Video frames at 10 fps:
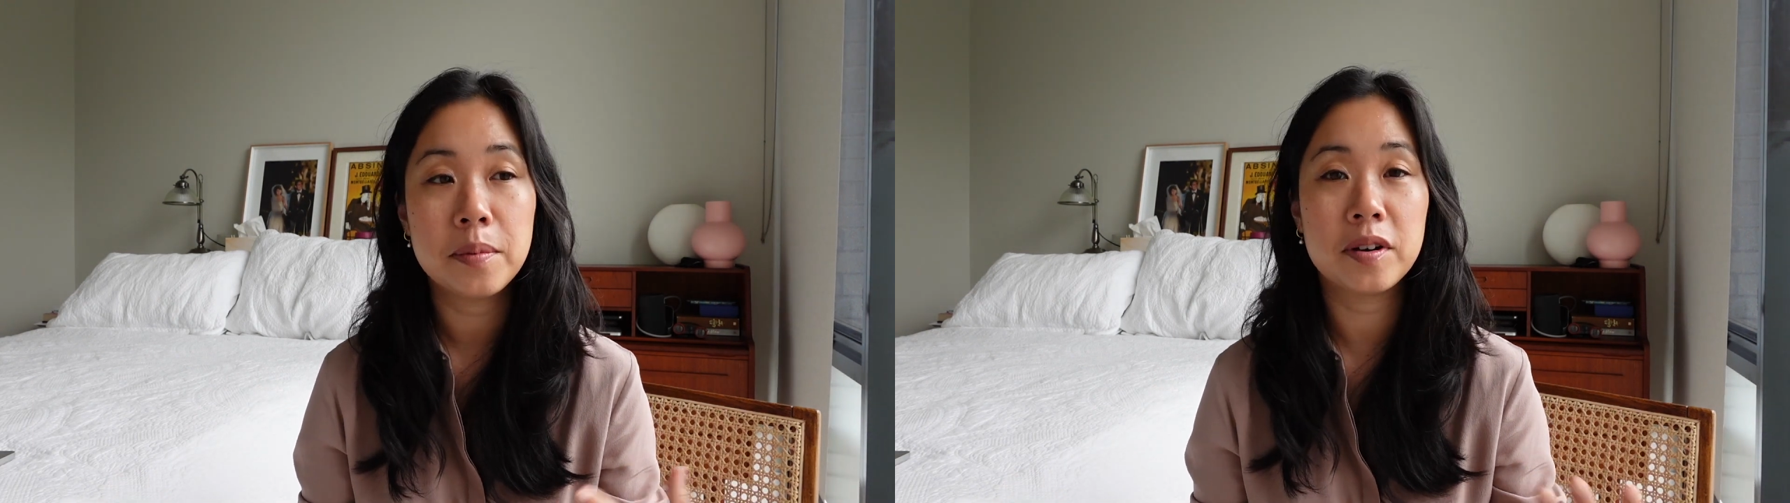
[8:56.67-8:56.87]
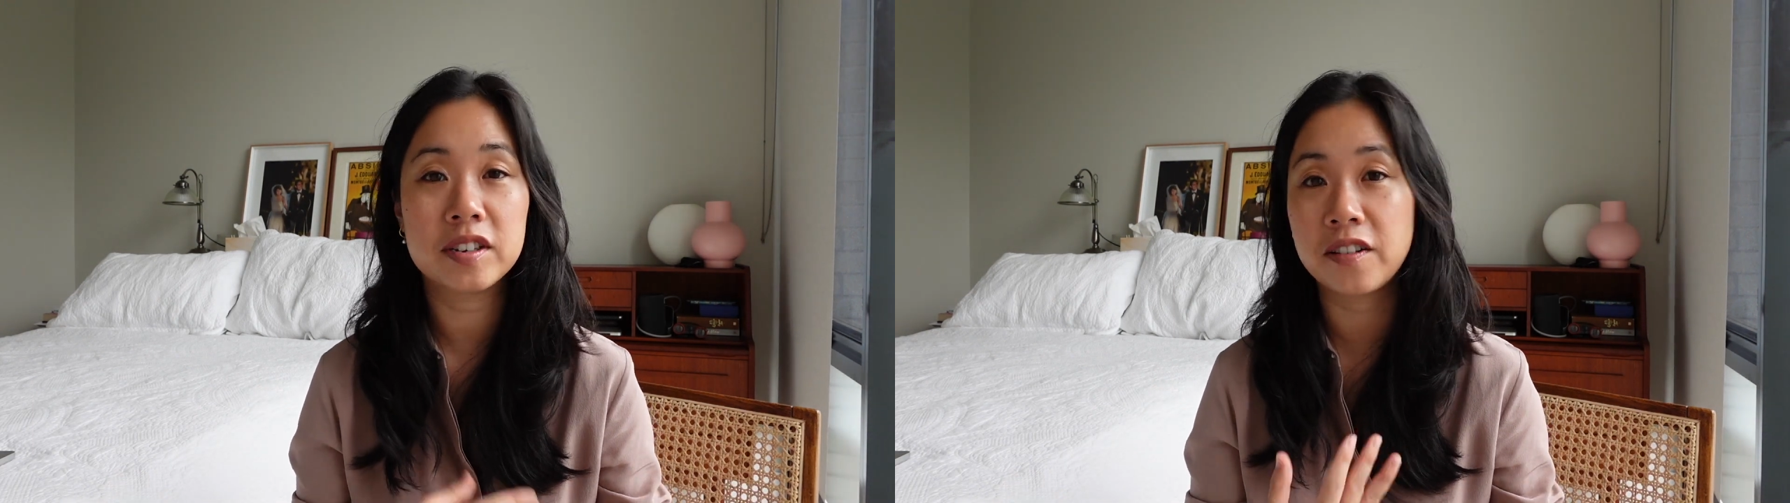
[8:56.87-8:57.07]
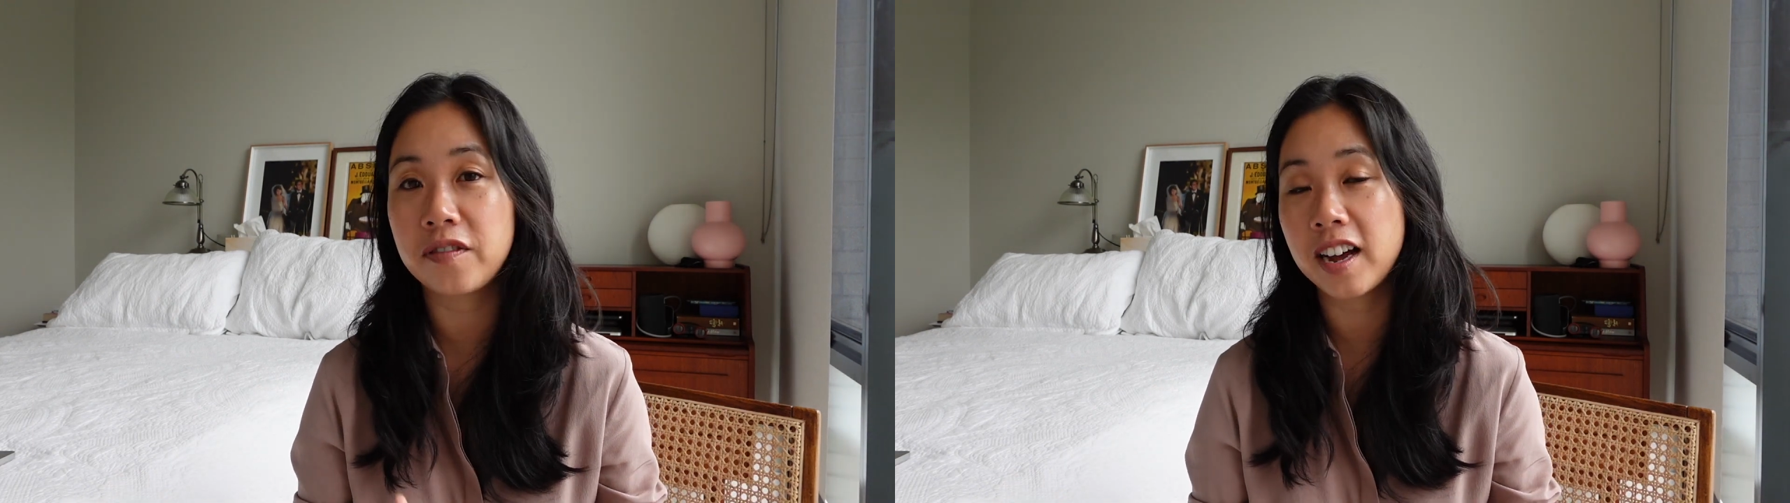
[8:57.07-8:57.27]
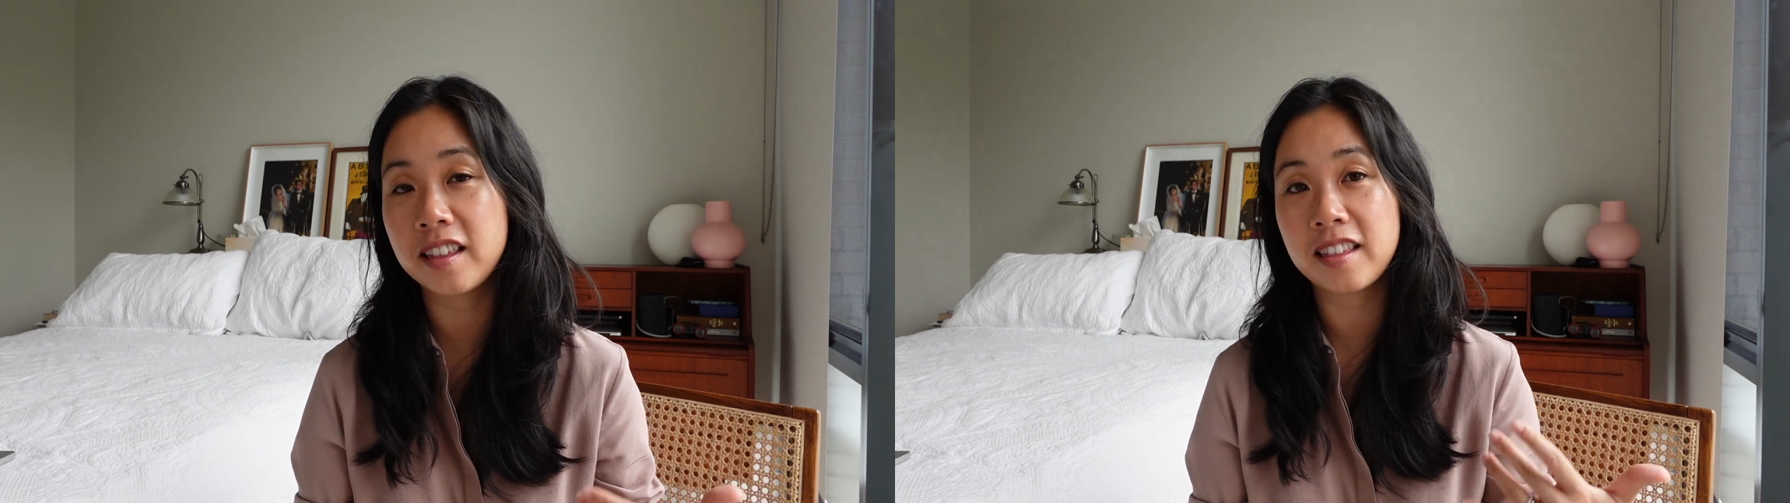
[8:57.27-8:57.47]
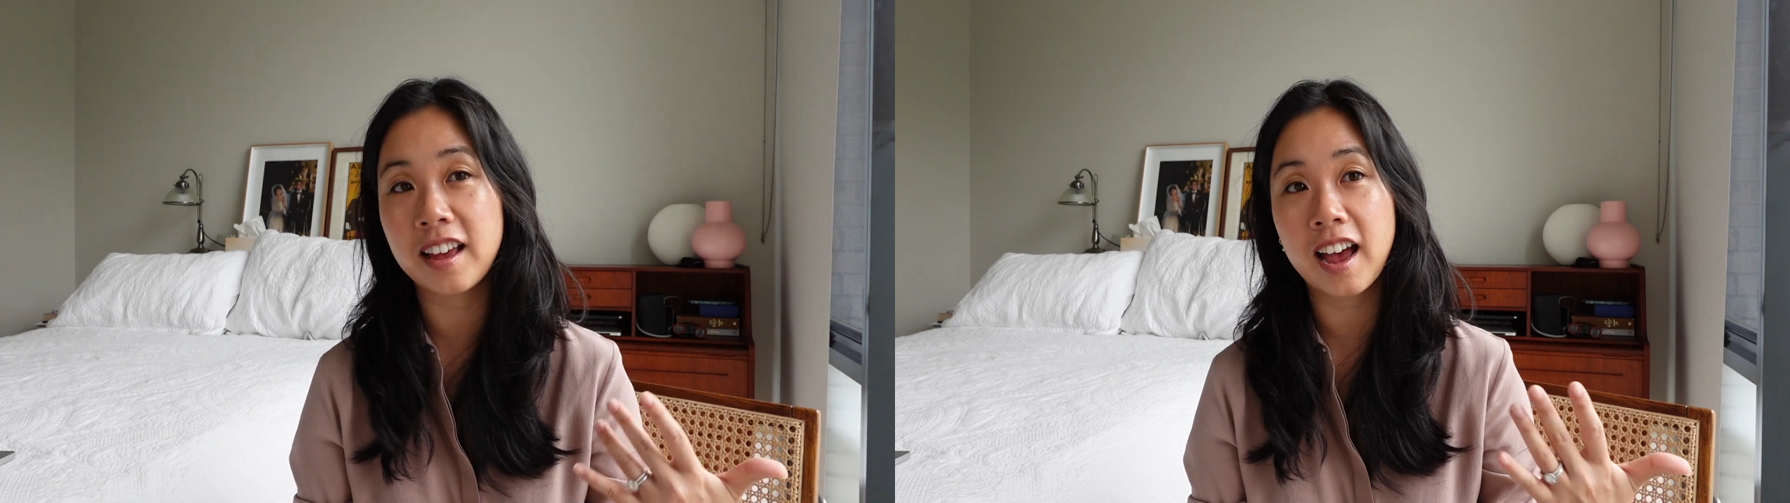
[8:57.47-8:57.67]
because I
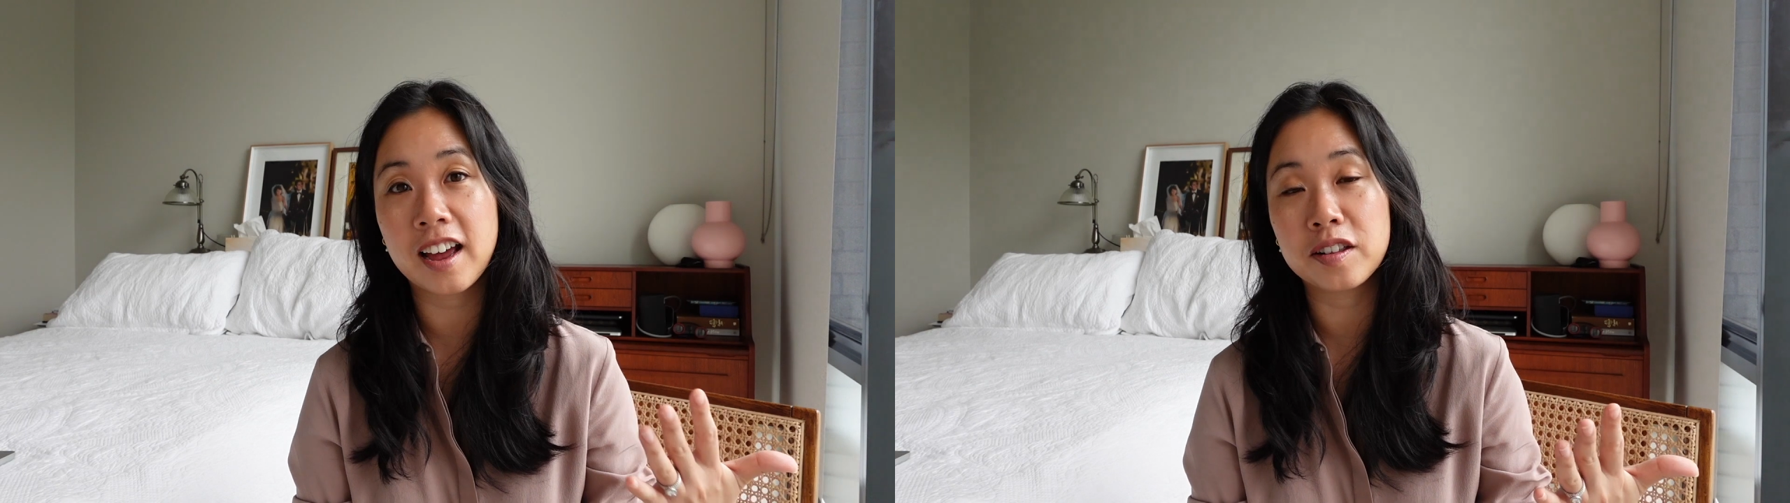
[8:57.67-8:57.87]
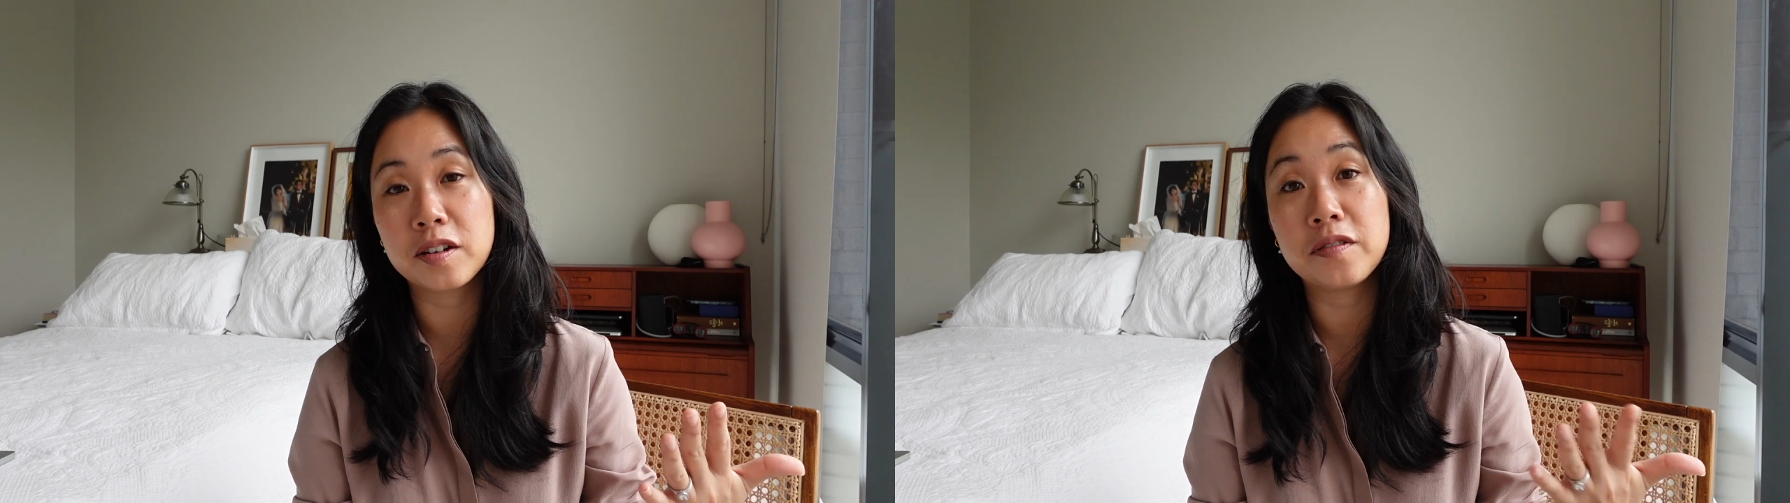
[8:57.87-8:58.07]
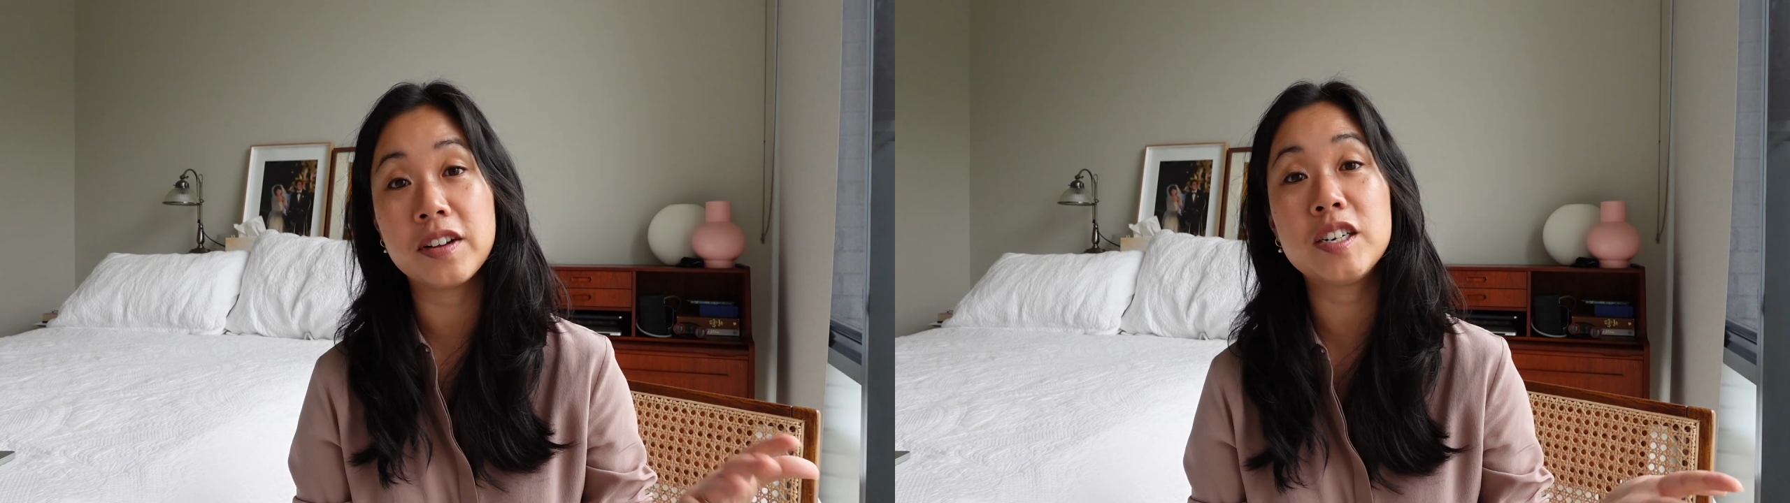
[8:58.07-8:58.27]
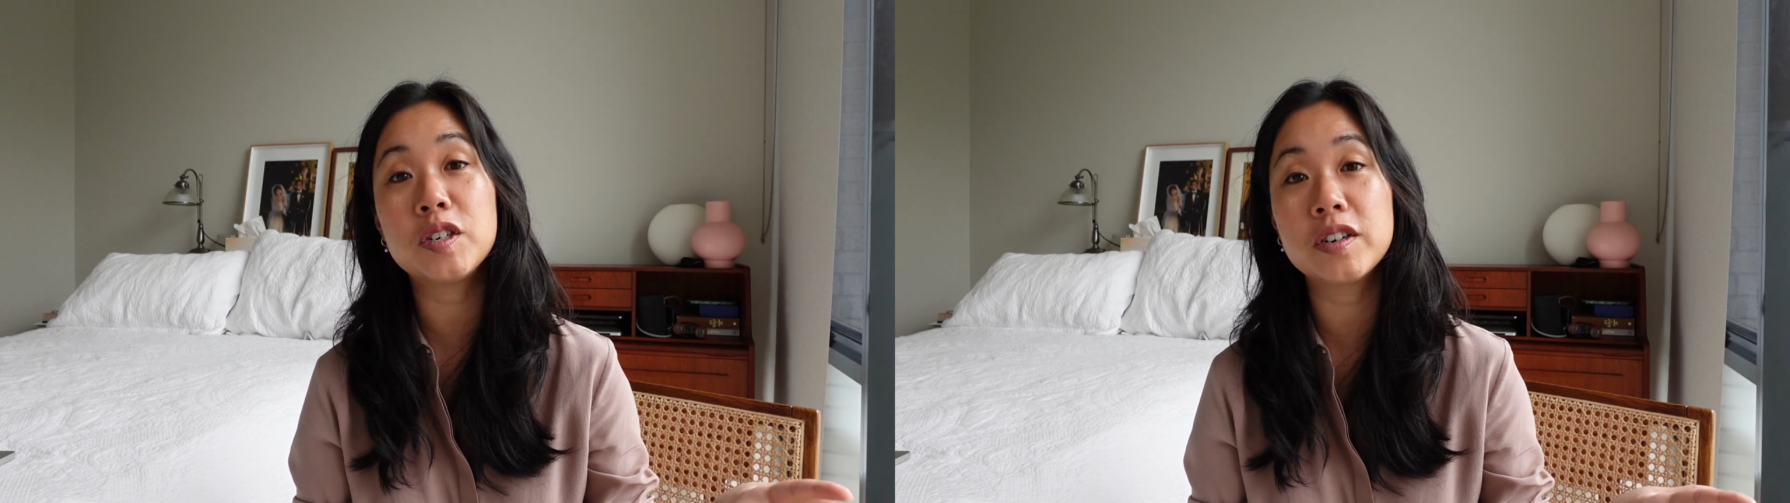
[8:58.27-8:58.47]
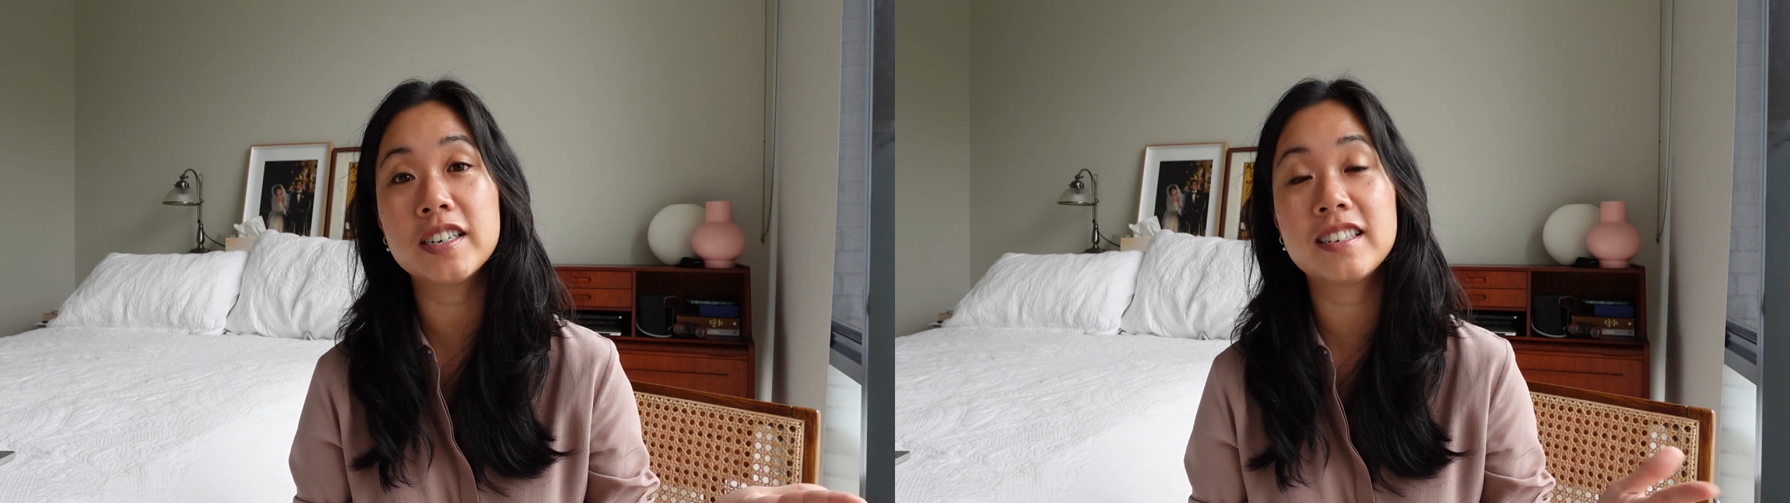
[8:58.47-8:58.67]
find that they add a lot of
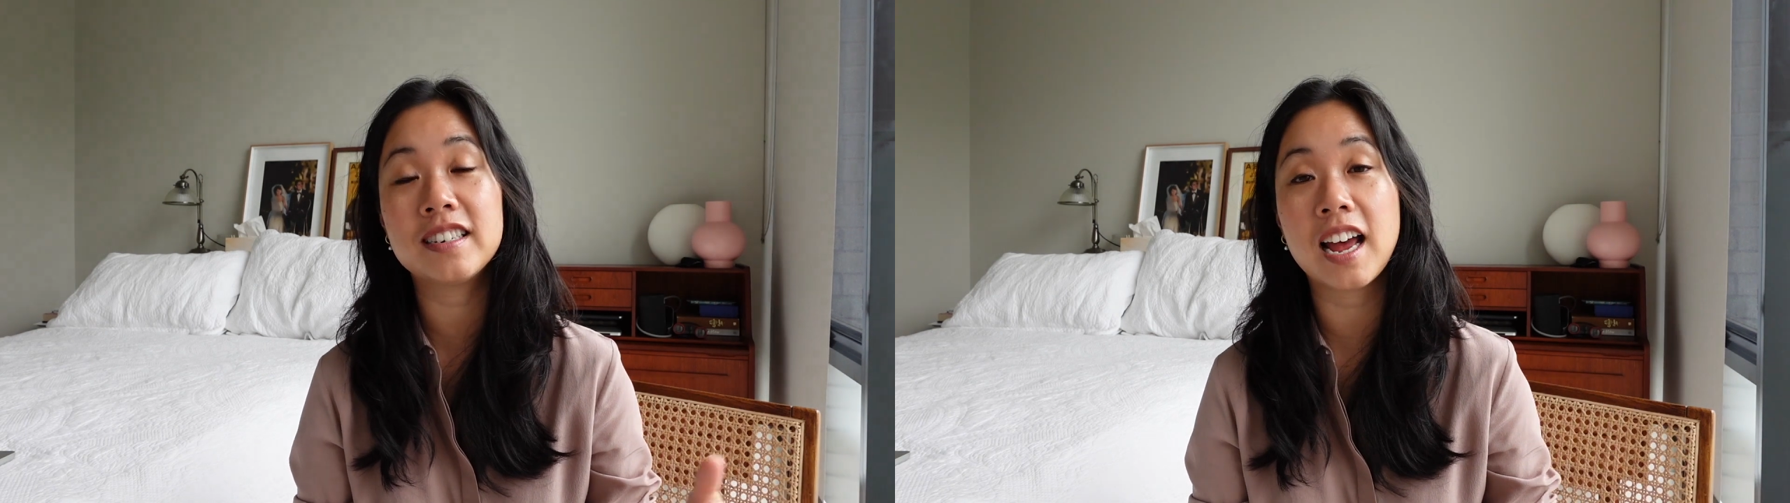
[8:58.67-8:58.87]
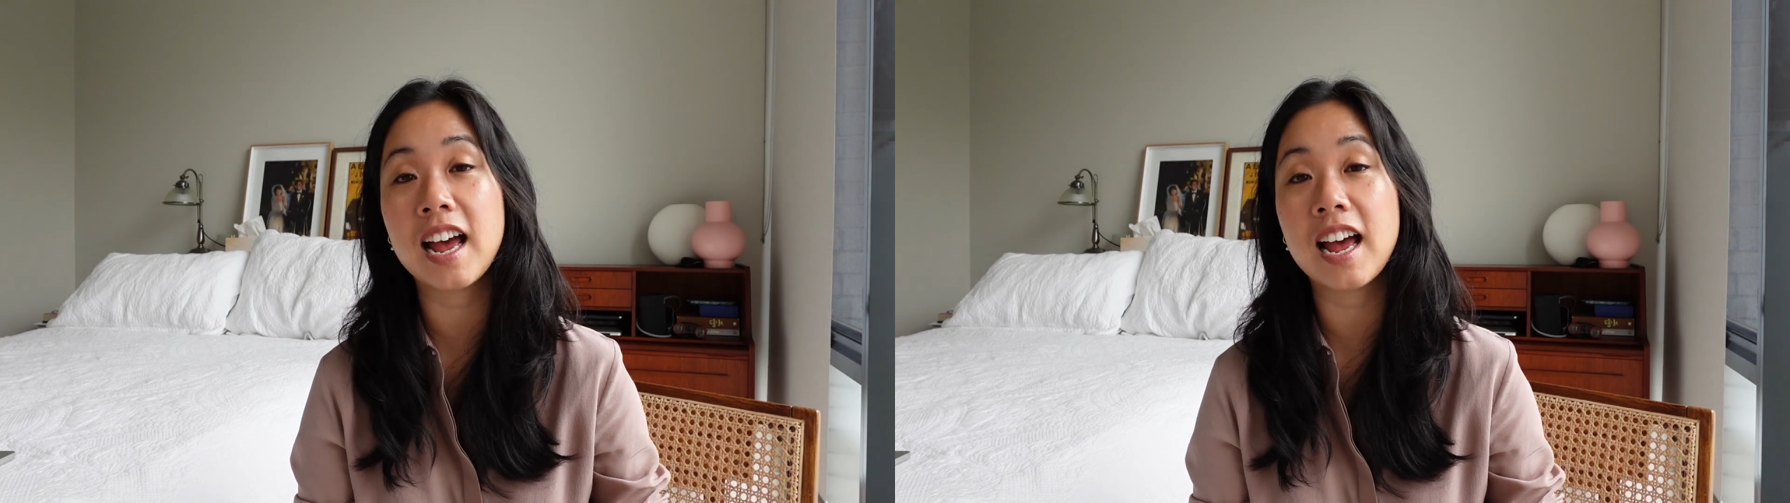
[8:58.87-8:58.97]
interest